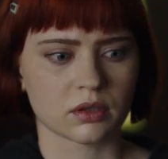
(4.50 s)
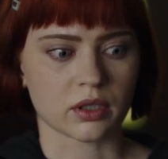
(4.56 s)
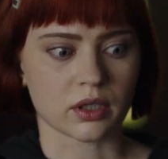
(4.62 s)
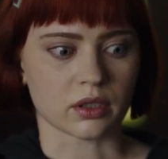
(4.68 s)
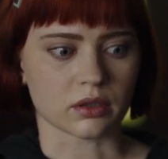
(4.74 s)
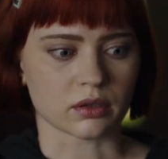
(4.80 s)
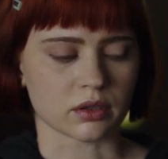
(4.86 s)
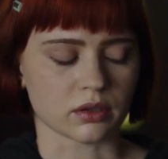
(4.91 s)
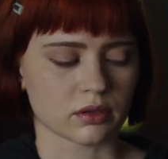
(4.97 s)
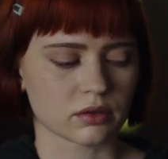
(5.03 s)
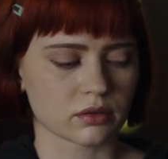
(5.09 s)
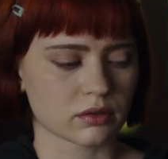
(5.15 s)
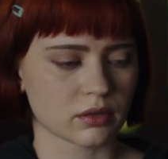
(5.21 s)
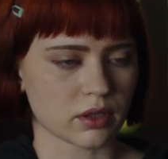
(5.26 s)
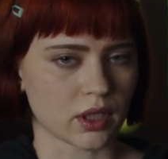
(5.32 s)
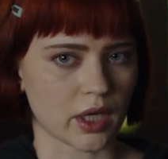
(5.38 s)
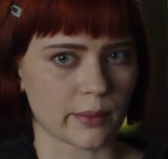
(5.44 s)
Story
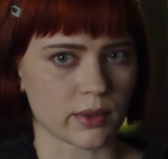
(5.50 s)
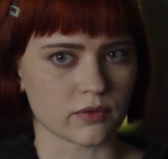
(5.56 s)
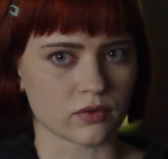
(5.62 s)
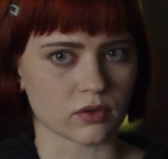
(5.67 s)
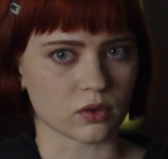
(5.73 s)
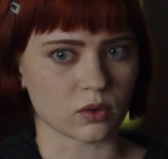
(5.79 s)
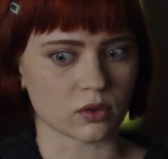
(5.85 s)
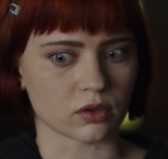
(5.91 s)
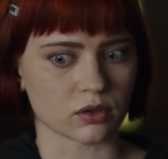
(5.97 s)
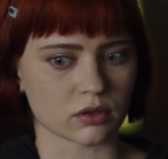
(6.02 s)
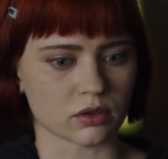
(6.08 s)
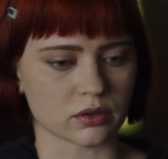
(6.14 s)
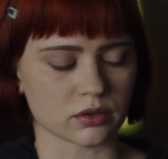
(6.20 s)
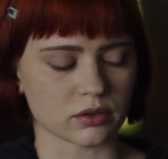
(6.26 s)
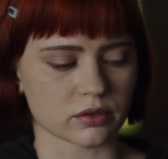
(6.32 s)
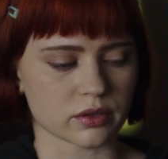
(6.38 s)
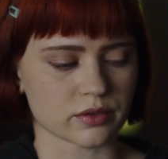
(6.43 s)
fans, like
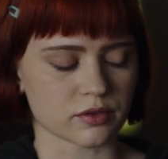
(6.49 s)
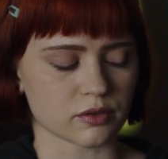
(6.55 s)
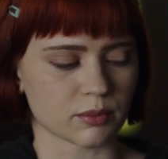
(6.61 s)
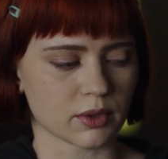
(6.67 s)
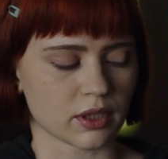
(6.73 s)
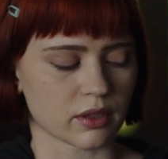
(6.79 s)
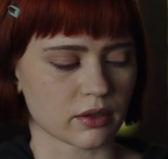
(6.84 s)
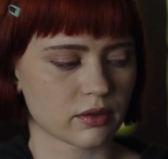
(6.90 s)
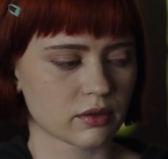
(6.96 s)
myself, have long